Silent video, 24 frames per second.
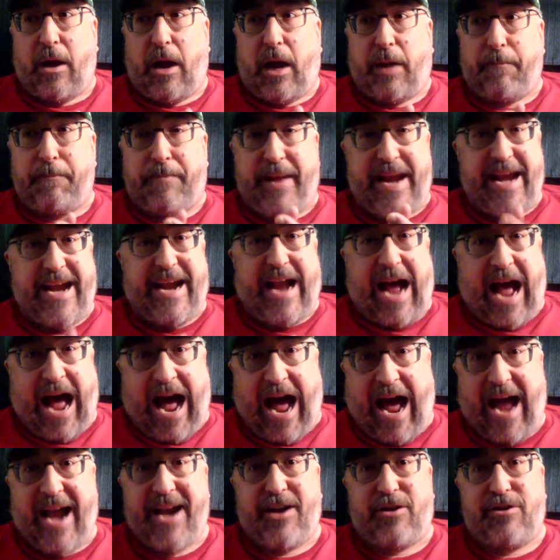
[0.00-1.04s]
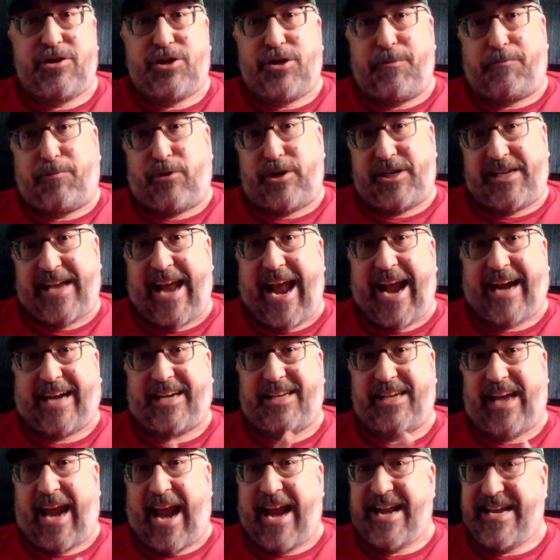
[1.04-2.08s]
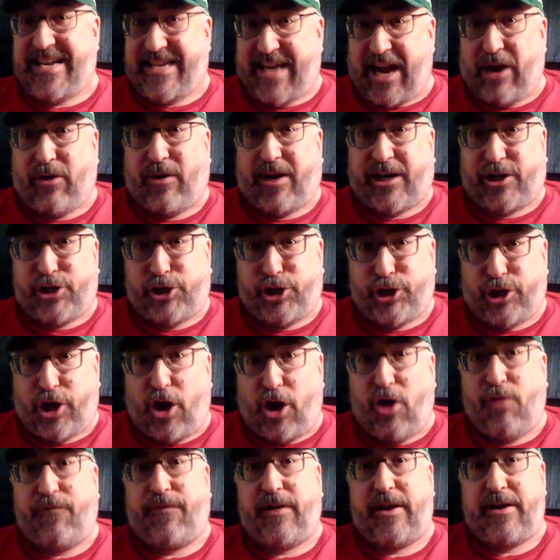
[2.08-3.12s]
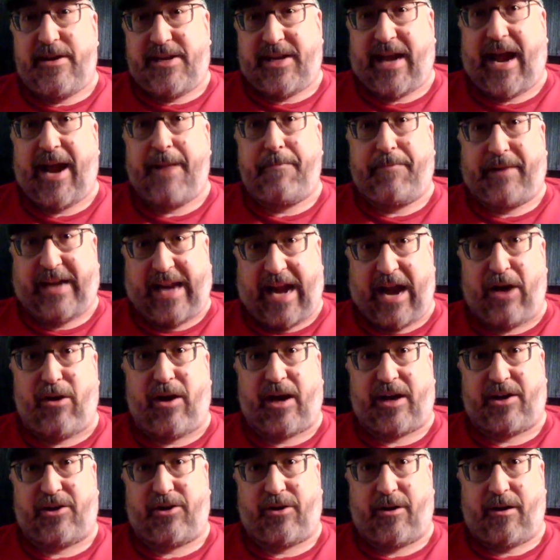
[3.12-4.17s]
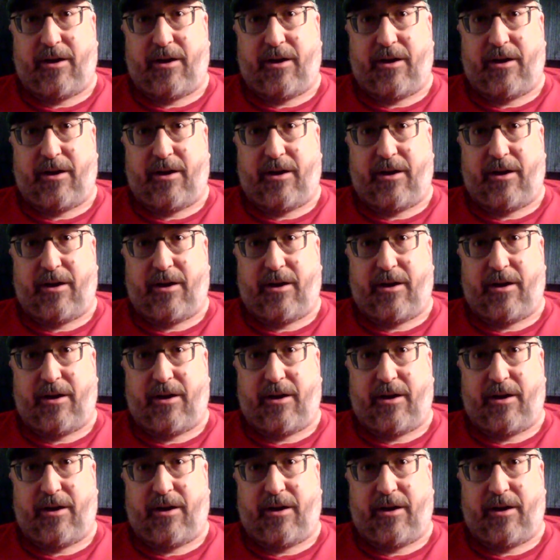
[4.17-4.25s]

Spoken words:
being hired to protect a Derek Chauvin-type character.